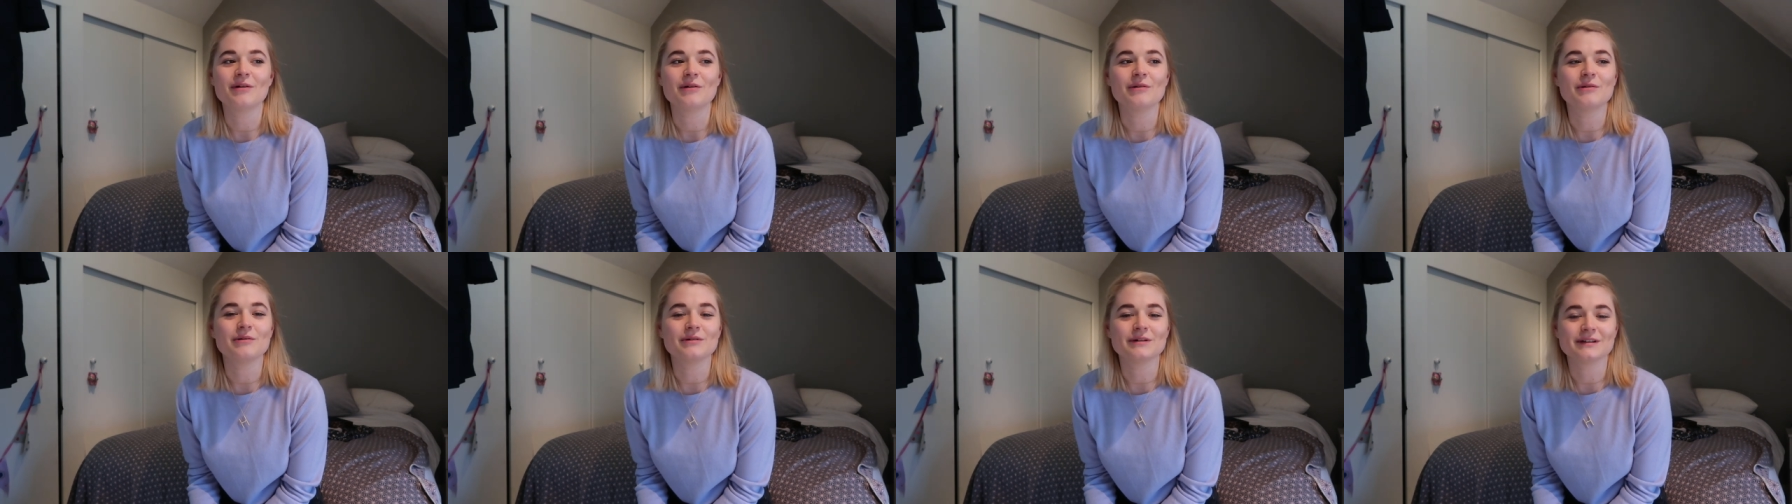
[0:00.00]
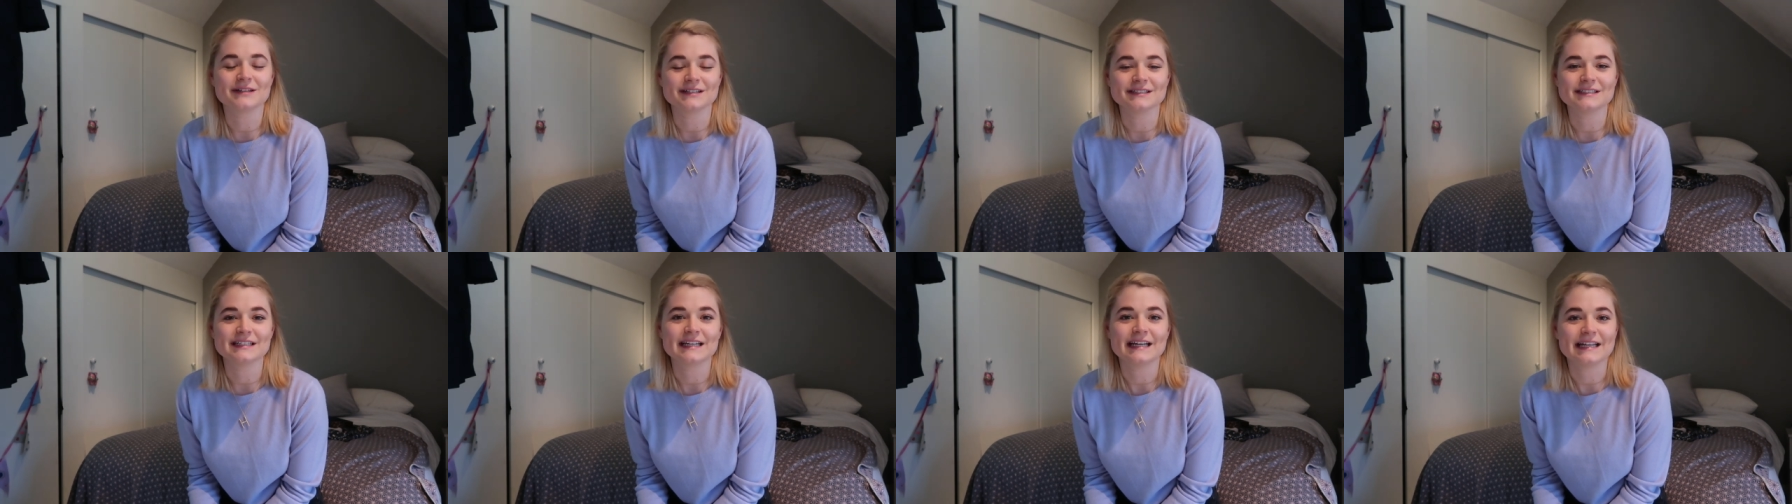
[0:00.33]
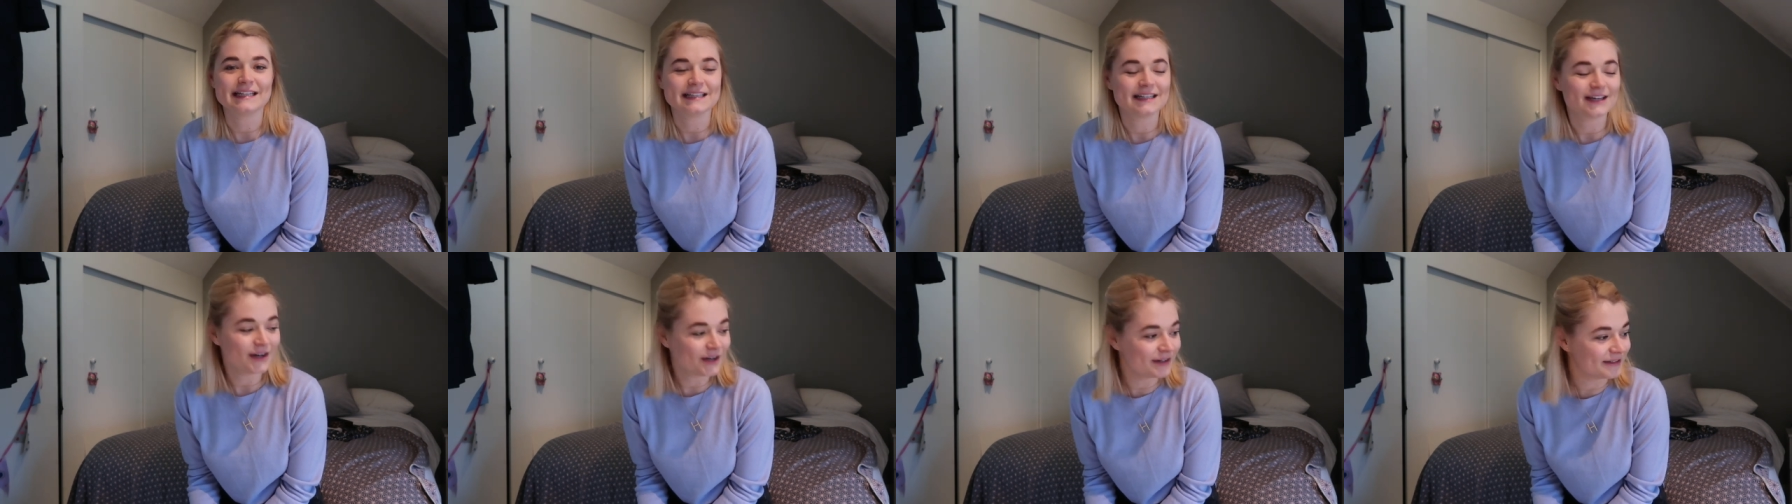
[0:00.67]
All good
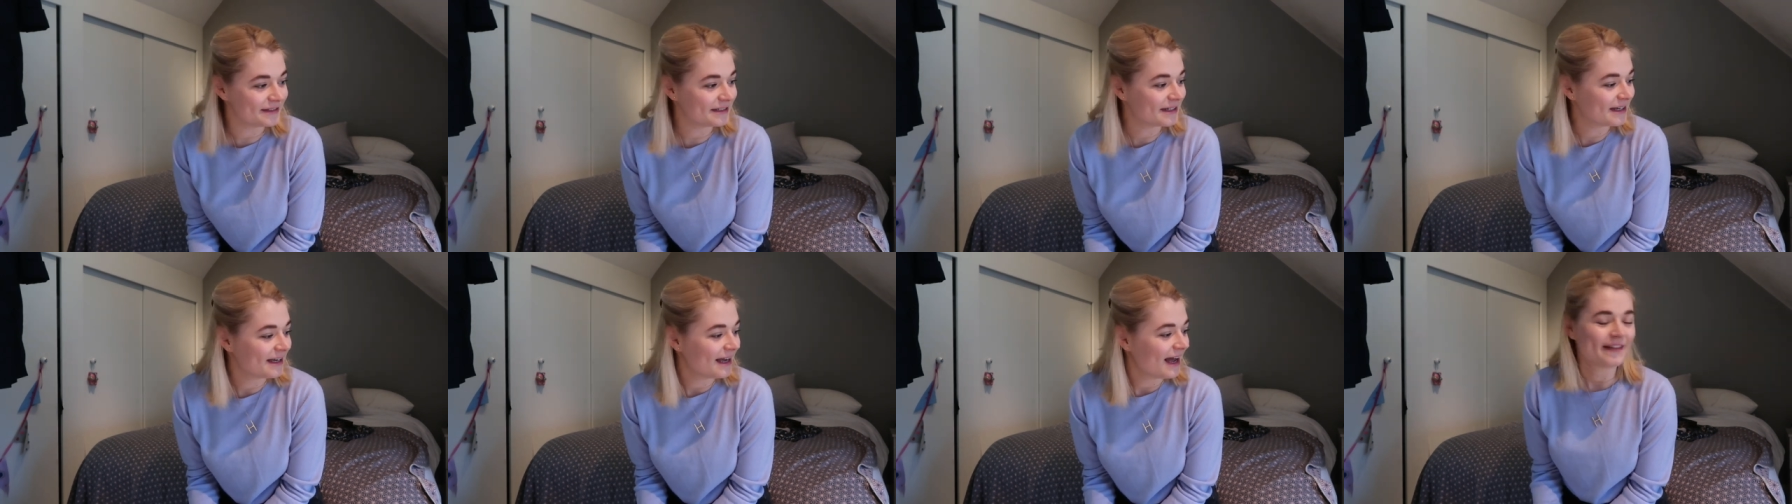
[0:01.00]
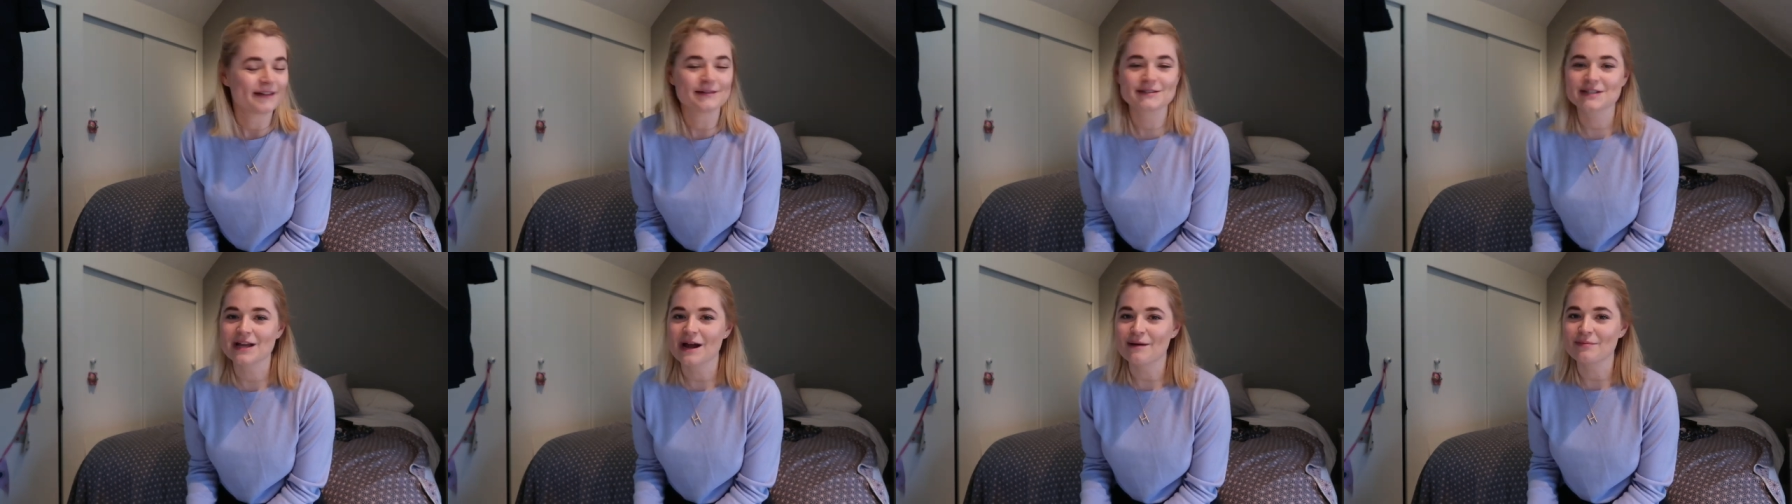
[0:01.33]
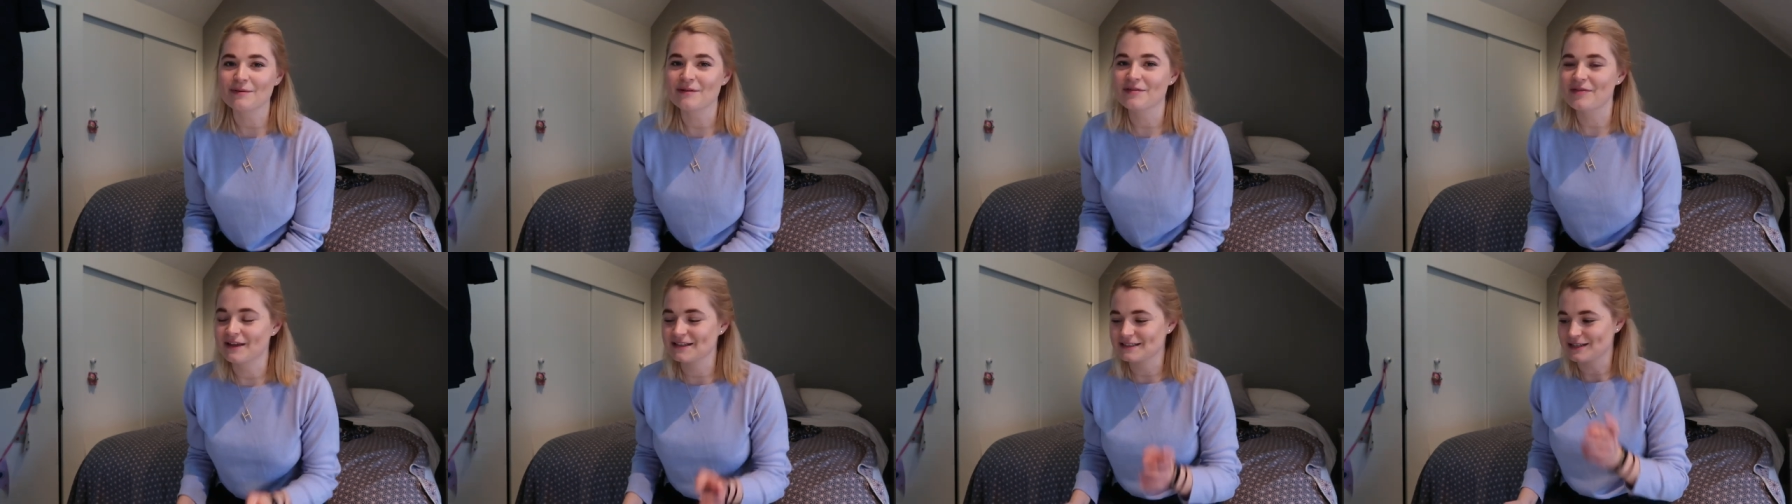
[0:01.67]
in the hood. There was a
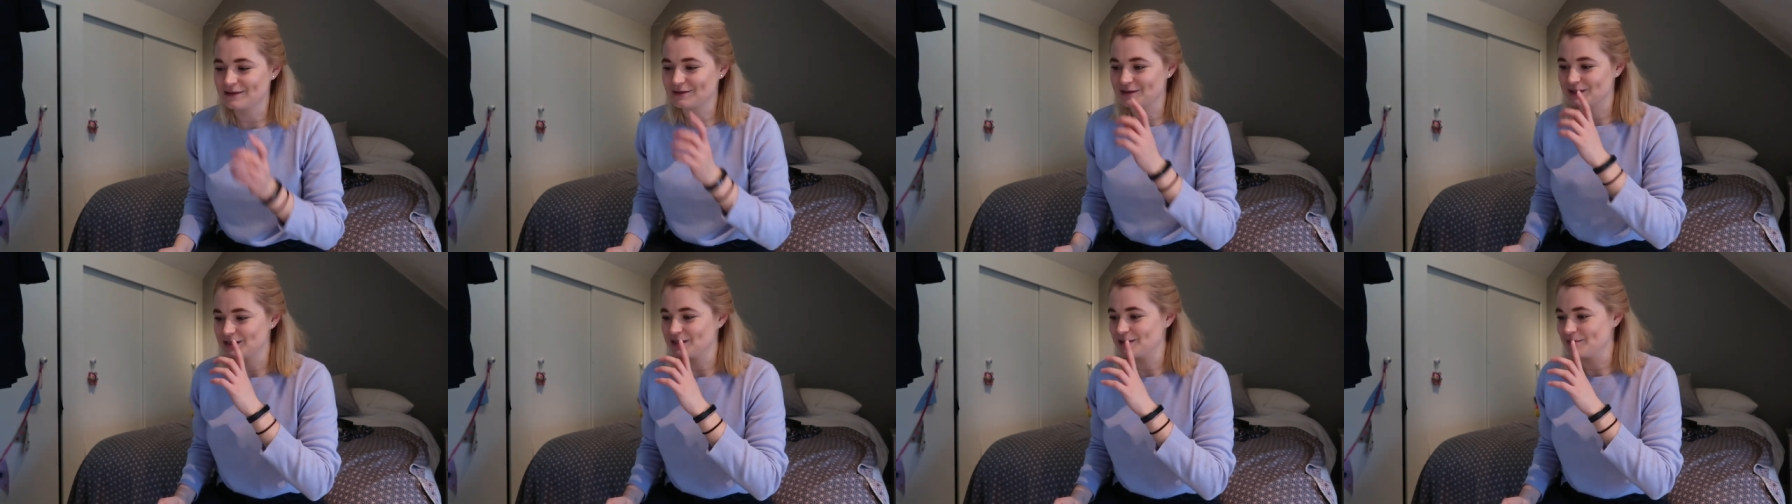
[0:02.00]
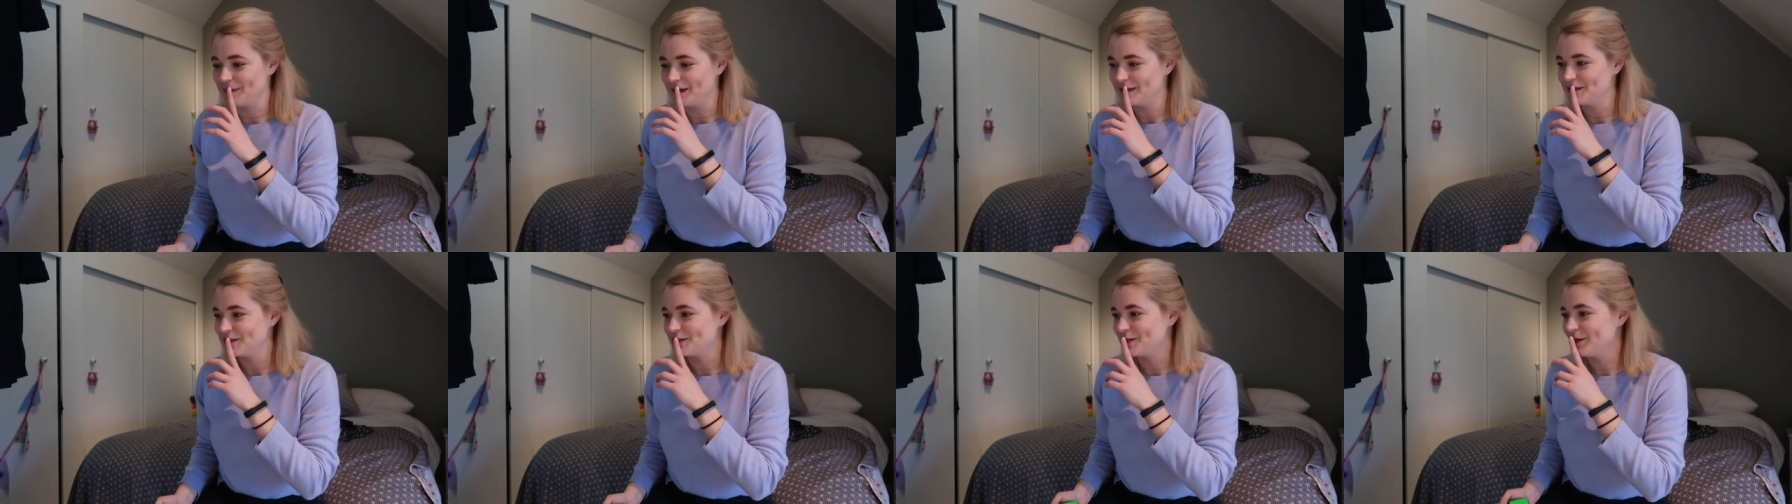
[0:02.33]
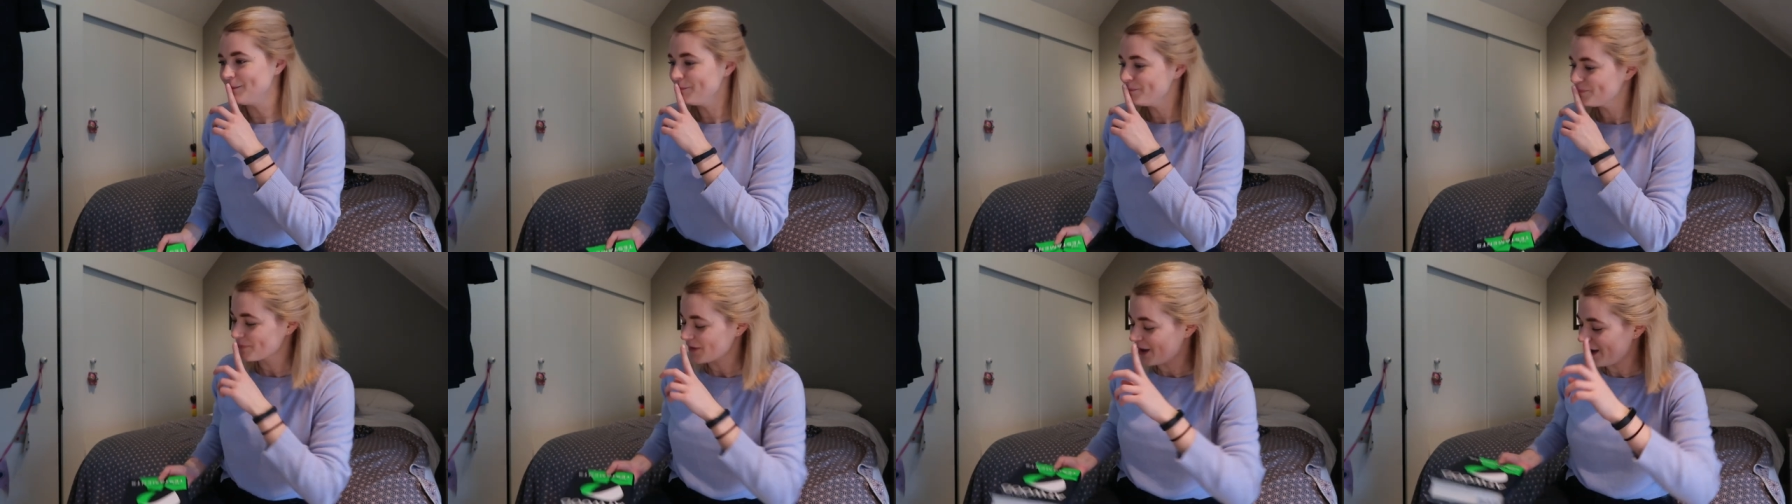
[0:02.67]
couple of things I wanted to
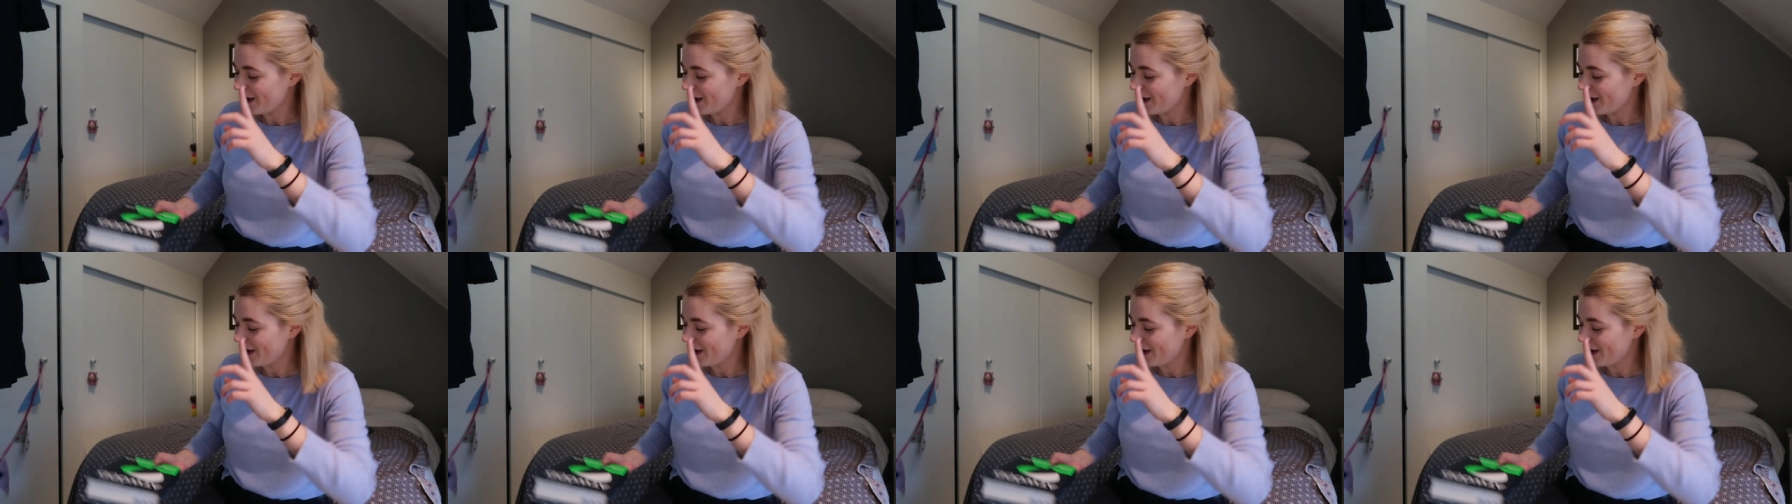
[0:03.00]
mention.